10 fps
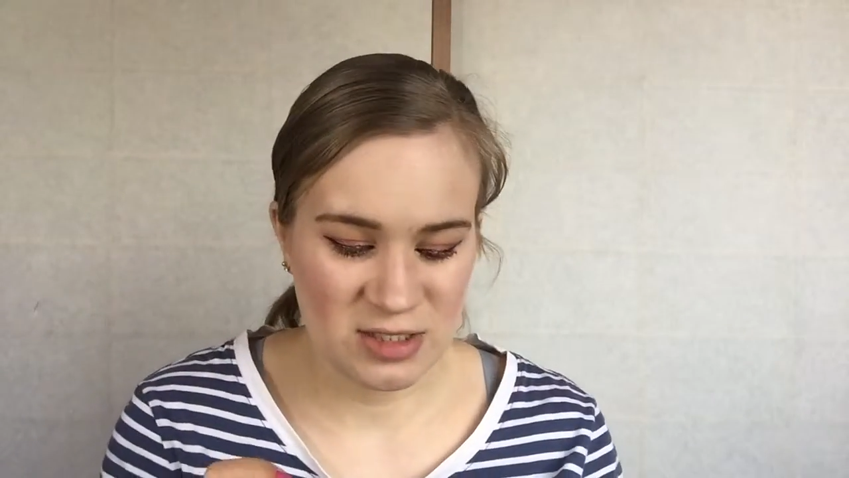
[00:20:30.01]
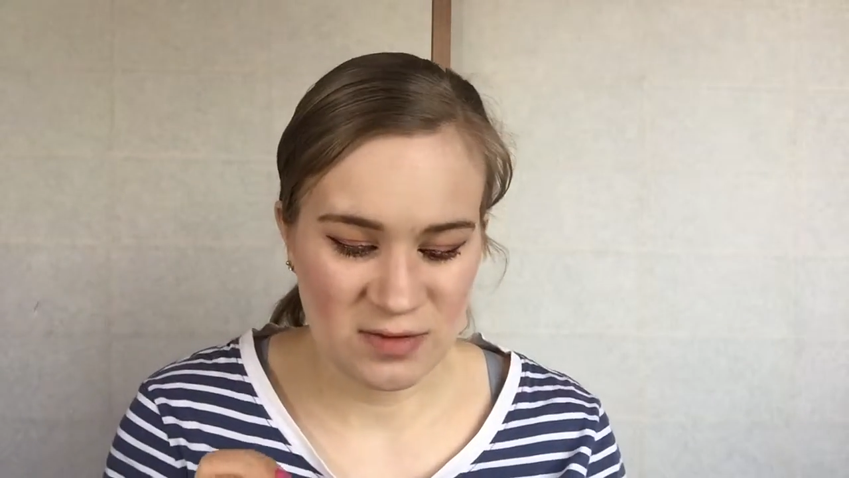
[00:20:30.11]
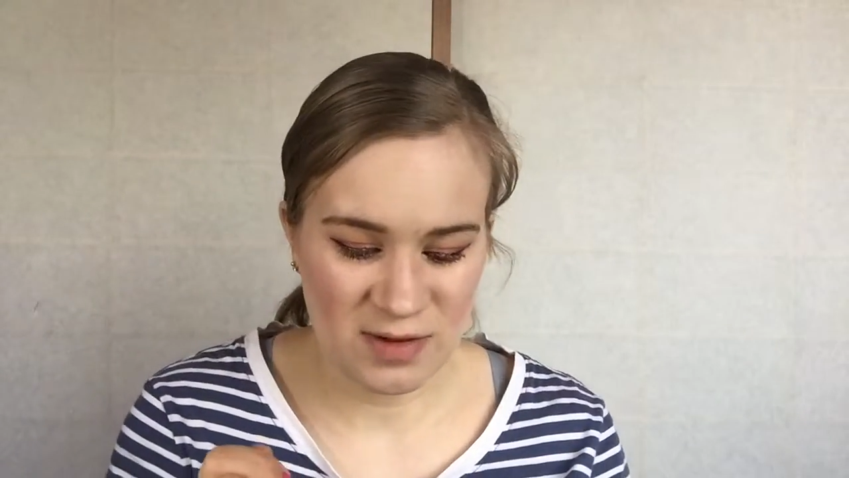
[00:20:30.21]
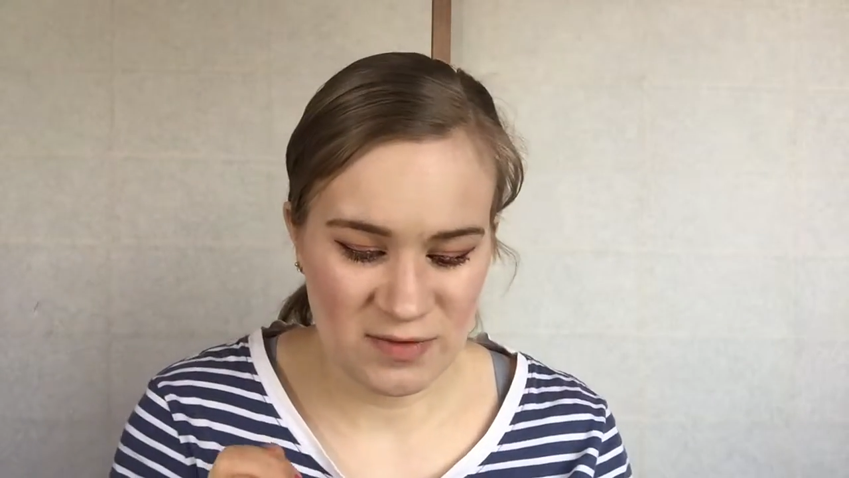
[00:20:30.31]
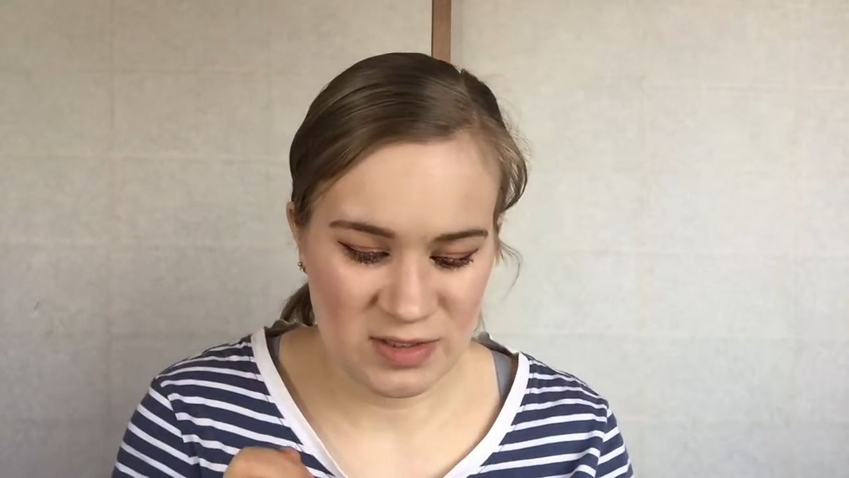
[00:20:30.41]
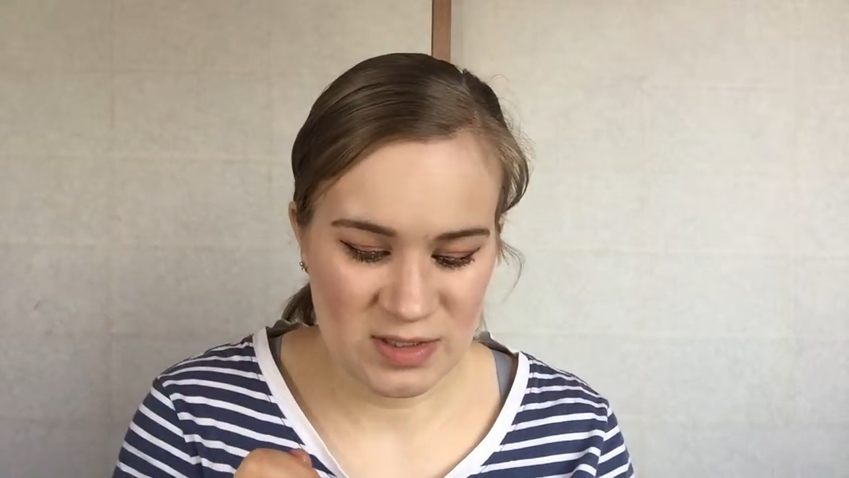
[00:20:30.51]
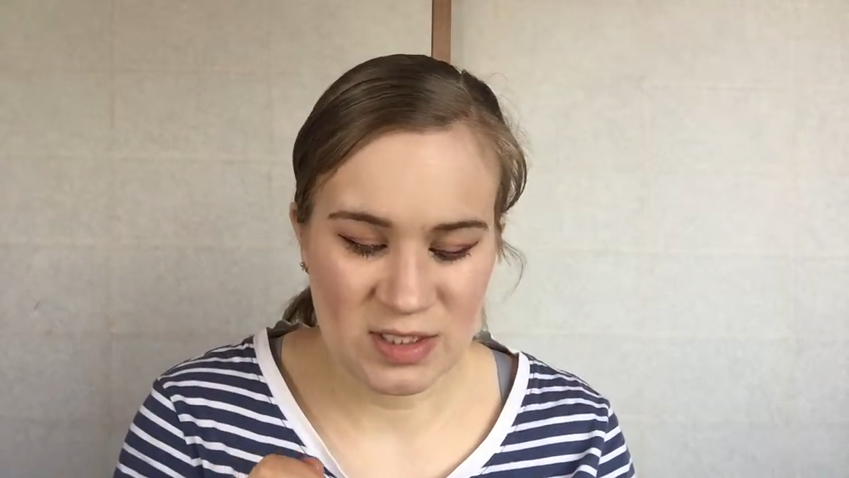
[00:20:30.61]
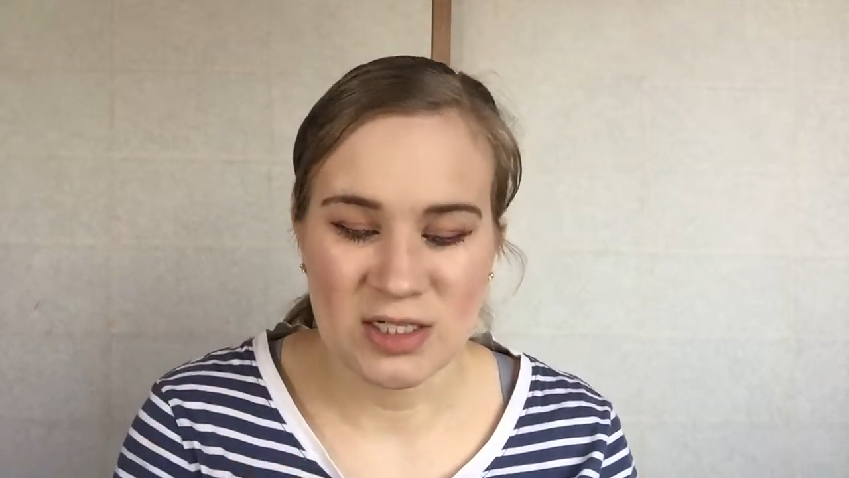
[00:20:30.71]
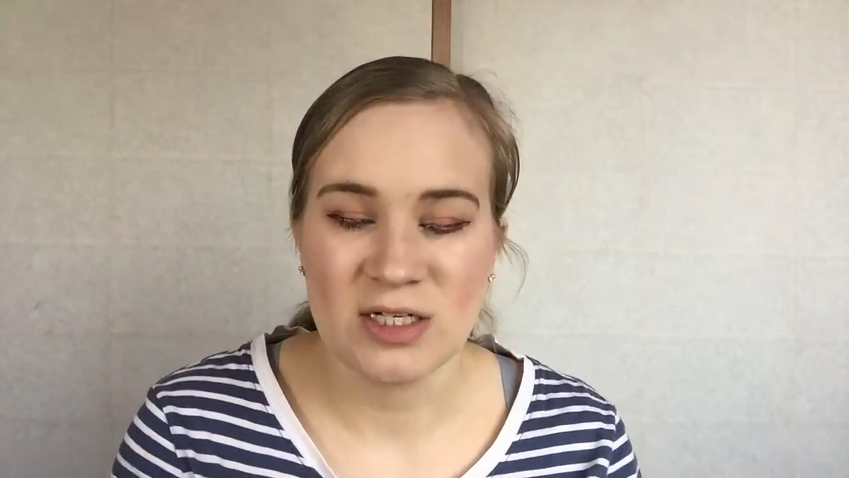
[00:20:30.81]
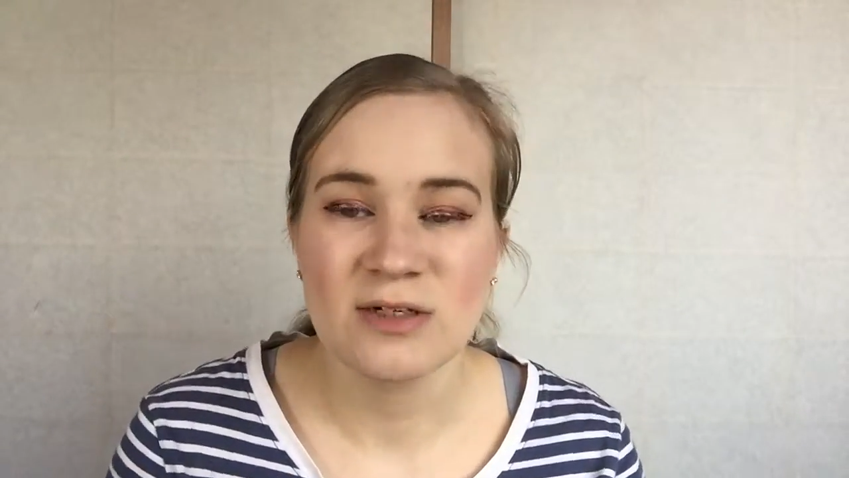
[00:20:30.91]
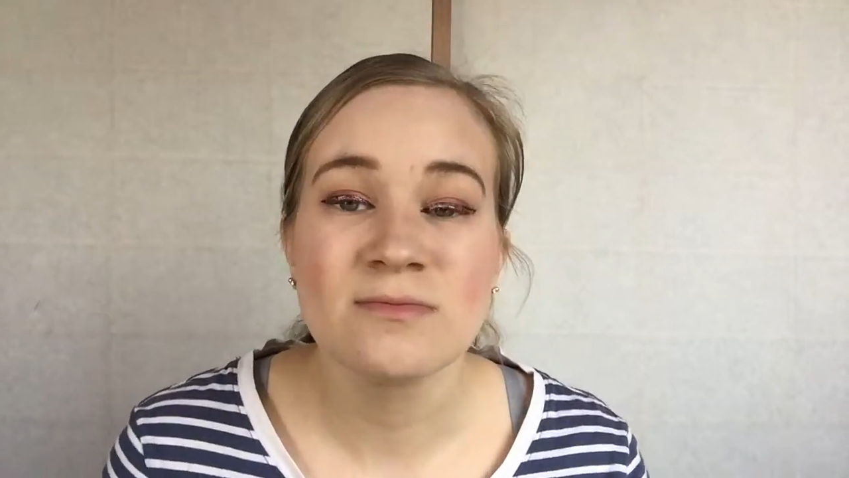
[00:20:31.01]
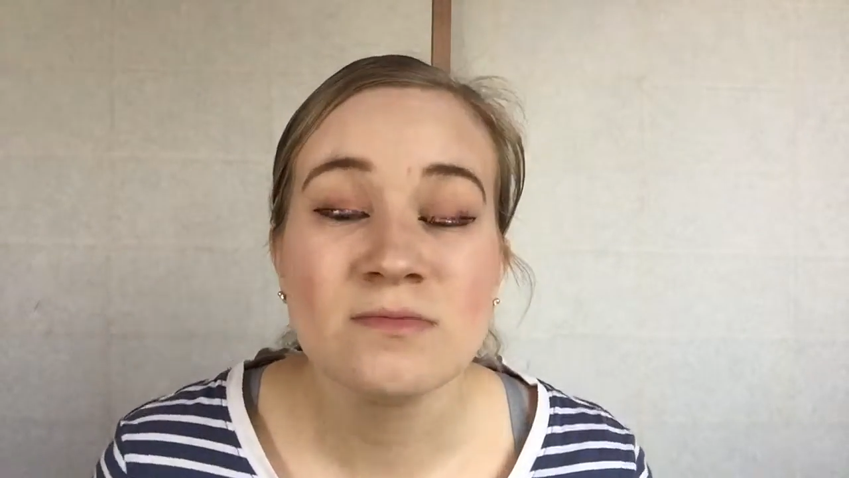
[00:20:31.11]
don't love this look.